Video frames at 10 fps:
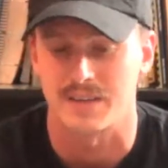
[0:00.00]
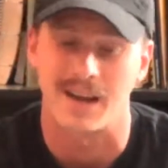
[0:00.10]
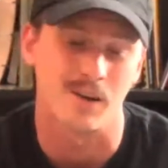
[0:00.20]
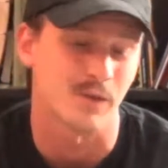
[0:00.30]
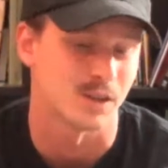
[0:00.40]
at
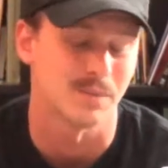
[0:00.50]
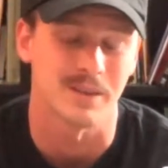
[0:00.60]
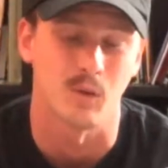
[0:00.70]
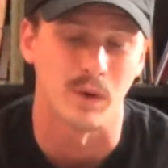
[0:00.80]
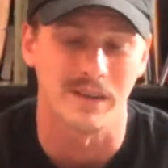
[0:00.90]
how far
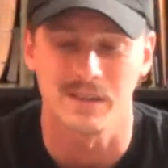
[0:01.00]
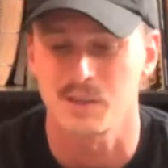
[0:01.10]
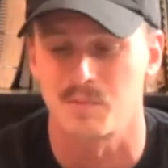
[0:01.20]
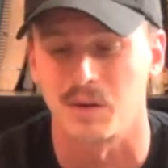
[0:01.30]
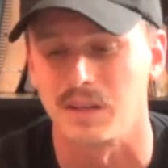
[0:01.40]
something away
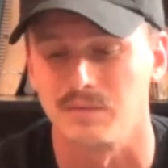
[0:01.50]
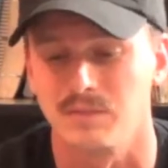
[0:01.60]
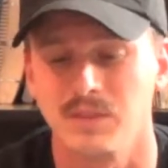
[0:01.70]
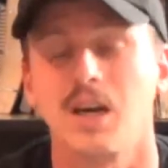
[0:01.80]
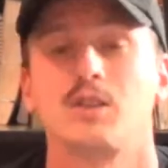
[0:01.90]
is, but
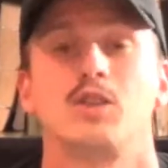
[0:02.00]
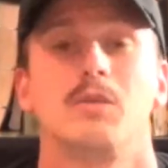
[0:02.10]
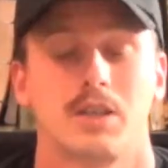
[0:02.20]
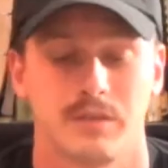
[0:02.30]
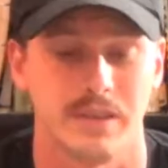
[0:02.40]
not too
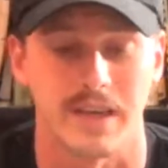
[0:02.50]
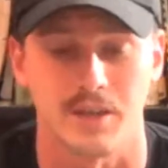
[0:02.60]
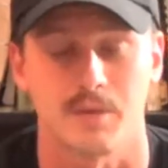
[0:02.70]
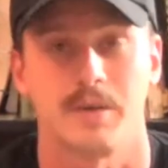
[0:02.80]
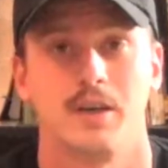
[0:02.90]
much of an
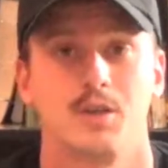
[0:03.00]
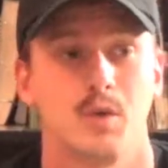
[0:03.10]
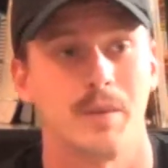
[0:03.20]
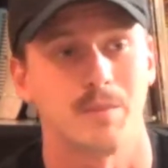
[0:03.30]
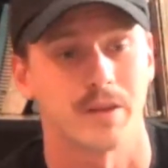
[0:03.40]
edge compared
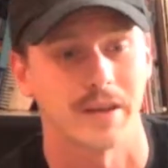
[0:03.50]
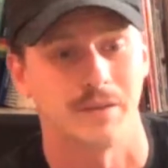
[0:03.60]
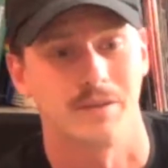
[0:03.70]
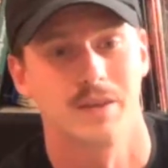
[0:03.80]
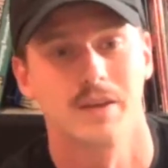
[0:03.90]
to a
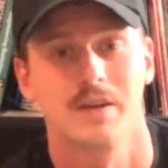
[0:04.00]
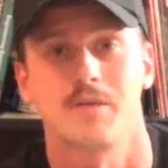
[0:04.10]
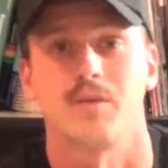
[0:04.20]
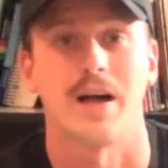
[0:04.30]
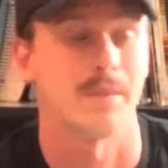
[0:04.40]
plain
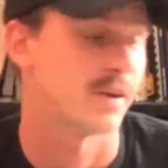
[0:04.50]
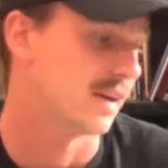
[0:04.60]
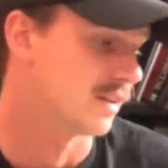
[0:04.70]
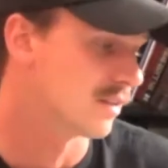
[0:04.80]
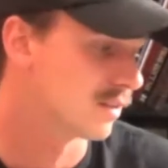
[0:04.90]
flat
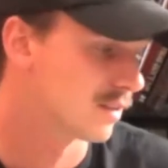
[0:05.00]
pan